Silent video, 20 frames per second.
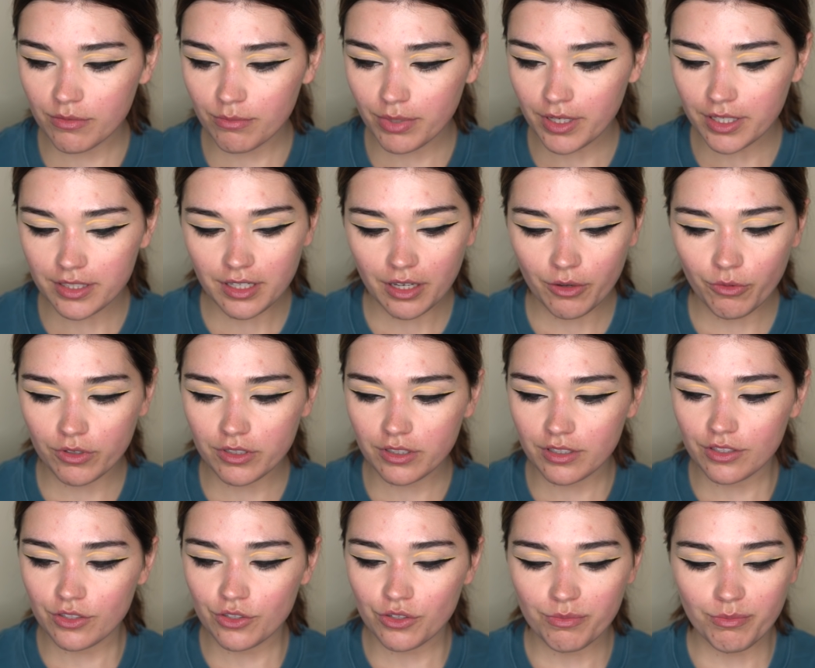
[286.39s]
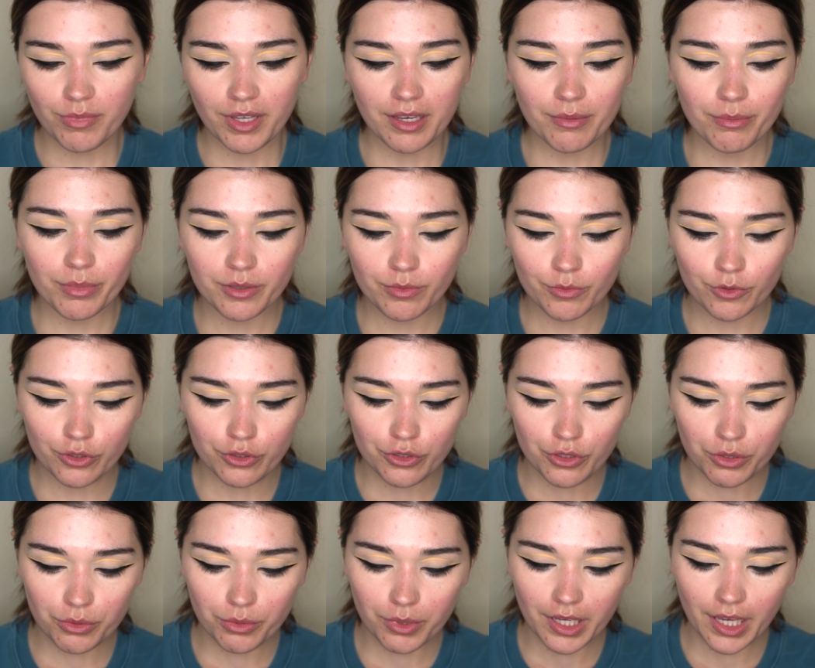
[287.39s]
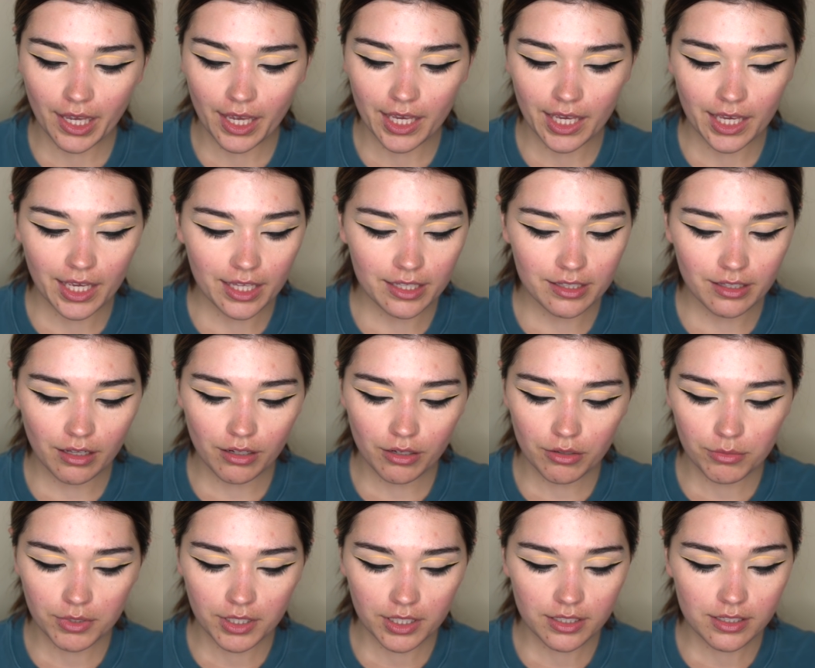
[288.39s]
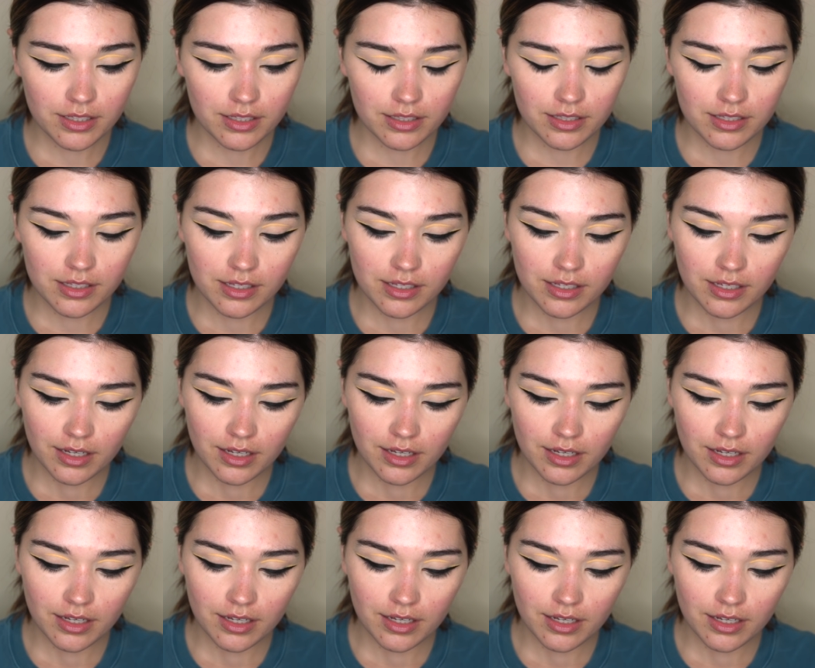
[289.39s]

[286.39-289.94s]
but I want it to be a bit more dewy and luminous.